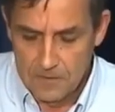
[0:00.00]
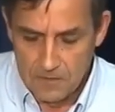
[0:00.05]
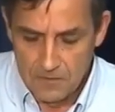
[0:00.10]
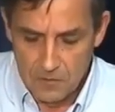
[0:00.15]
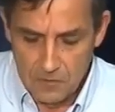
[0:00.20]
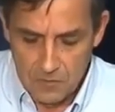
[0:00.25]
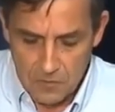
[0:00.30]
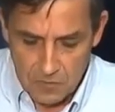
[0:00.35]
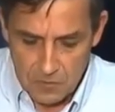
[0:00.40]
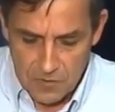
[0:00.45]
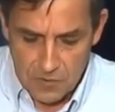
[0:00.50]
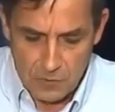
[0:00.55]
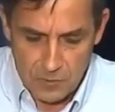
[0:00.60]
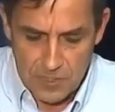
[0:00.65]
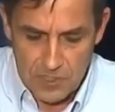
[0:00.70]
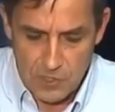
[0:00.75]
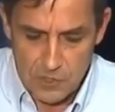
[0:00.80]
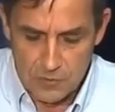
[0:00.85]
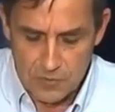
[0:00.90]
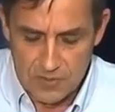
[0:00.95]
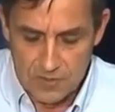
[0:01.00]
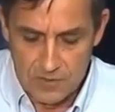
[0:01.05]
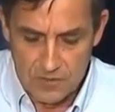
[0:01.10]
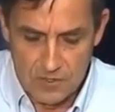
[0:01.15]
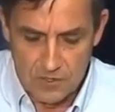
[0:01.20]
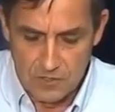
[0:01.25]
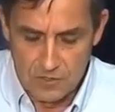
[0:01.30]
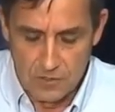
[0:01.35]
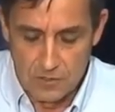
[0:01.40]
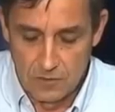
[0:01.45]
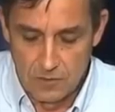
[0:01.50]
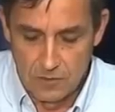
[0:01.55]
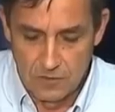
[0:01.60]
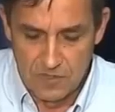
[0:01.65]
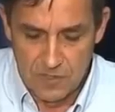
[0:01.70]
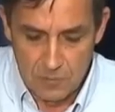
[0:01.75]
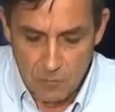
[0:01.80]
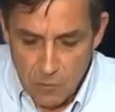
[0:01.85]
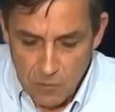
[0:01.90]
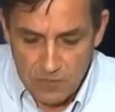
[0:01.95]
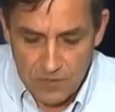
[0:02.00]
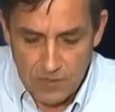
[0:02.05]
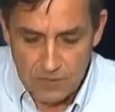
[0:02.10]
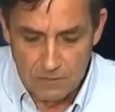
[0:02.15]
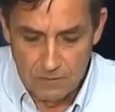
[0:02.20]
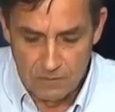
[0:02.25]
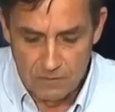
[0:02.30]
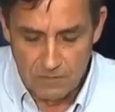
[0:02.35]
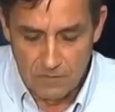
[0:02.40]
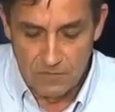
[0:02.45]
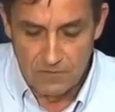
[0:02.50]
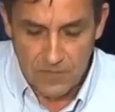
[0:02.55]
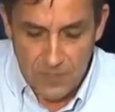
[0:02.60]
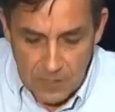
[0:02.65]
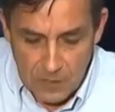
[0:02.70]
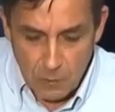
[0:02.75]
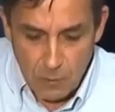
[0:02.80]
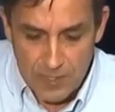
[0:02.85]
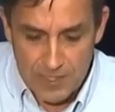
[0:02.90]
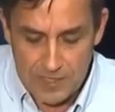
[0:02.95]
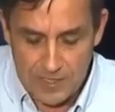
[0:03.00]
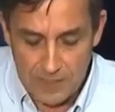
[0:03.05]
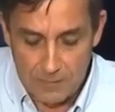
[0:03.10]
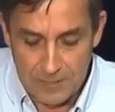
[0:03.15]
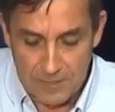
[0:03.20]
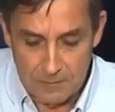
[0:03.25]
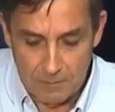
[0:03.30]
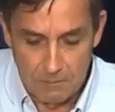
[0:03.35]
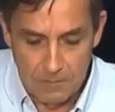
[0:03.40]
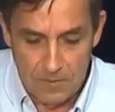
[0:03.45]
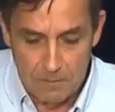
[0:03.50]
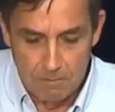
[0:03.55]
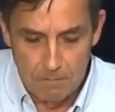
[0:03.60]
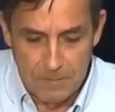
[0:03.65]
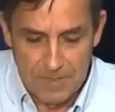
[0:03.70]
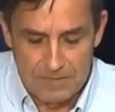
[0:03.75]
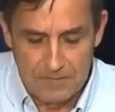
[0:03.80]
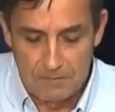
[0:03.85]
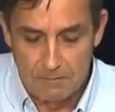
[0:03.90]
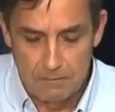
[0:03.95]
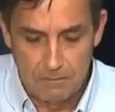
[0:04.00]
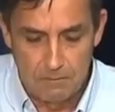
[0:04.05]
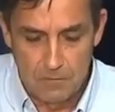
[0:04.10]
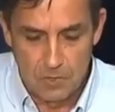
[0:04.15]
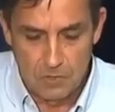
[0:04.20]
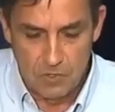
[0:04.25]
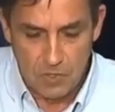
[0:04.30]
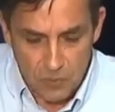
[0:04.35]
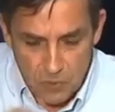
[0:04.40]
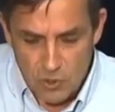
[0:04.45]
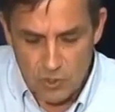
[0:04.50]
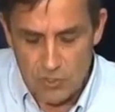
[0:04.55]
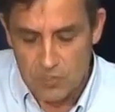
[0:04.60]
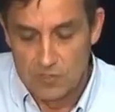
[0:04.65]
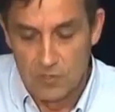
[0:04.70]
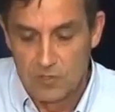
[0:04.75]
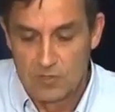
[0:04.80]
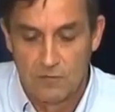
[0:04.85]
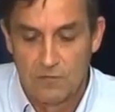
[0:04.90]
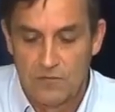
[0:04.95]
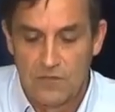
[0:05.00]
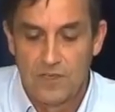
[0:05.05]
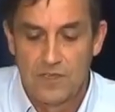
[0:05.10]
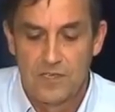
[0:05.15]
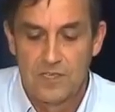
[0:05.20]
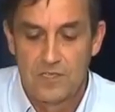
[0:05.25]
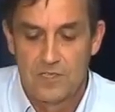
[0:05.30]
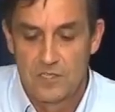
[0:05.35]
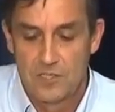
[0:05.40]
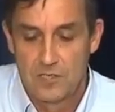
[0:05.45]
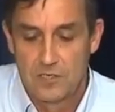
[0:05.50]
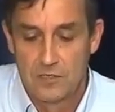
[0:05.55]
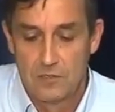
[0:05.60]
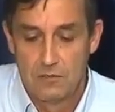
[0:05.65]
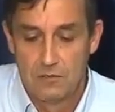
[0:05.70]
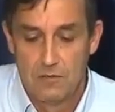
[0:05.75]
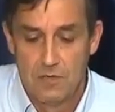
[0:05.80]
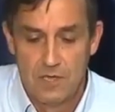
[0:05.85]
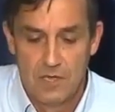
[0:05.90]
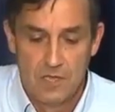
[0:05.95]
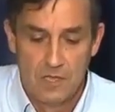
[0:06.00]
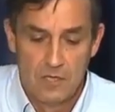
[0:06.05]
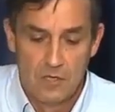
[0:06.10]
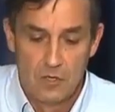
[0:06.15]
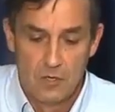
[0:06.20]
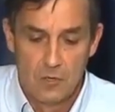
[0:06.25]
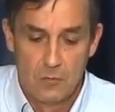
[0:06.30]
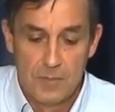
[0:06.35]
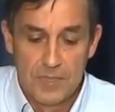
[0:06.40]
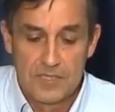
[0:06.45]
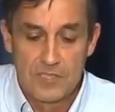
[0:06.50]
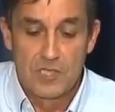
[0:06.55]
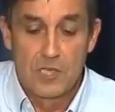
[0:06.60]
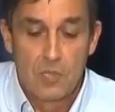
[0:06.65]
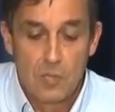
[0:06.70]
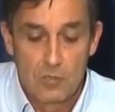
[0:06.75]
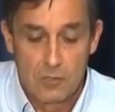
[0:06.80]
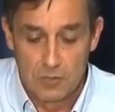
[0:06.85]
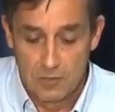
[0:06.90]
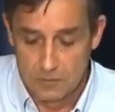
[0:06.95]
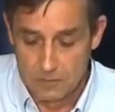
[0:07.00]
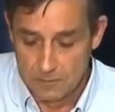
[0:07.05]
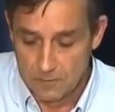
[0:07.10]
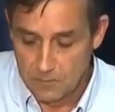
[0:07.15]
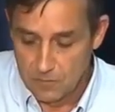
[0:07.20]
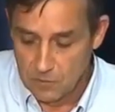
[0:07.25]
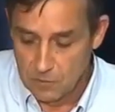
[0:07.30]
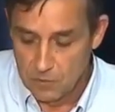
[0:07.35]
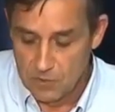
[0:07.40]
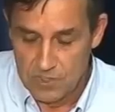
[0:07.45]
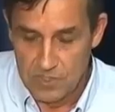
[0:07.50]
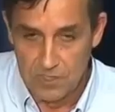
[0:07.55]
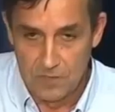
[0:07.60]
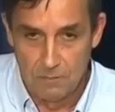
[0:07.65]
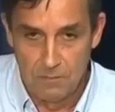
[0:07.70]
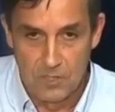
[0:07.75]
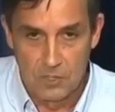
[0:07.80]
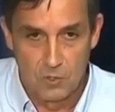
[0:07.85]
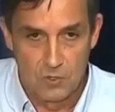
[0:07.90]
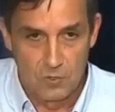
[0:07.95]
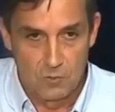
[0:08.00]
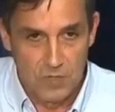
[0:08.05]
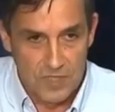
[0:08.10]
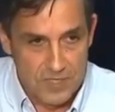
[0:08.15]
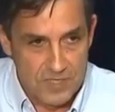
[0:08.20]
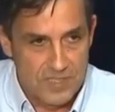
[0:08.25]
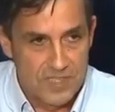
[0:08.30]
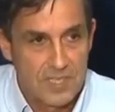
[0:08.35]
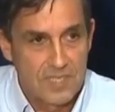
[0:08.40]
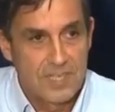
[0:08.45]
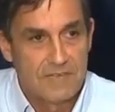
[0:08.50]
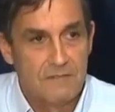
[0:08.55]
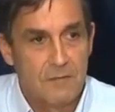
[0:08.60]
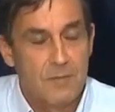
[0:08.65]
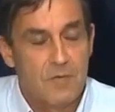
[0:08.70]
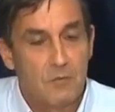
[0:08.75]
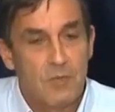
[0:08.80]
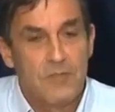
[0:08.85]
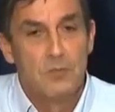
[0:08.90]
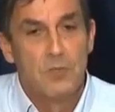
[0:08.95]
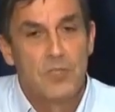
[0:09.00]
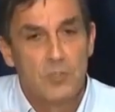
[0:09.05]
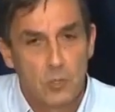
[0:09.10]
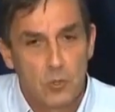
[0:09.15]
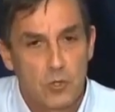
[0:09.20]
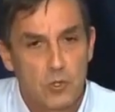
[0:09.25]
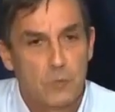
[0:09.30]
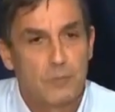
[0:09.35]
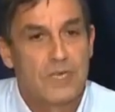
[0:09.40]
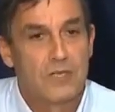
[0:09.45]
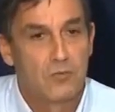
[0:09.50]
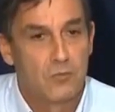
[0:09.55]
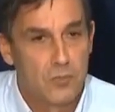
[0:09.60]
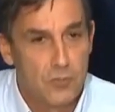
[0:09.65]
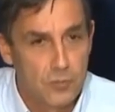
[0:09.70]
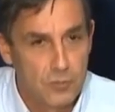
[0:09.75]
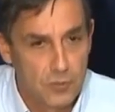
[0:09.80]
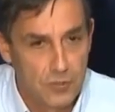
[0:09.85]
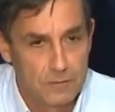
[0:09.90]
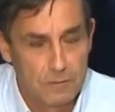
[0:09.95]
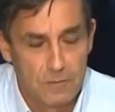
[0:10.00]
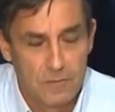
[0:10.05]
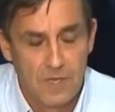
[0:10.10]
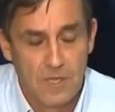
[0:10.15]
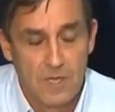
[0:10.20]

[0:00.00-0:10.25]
the situation is moving very quickly, but consciousness of things is a bit slower, you see, because we still have, when we talk about Europe,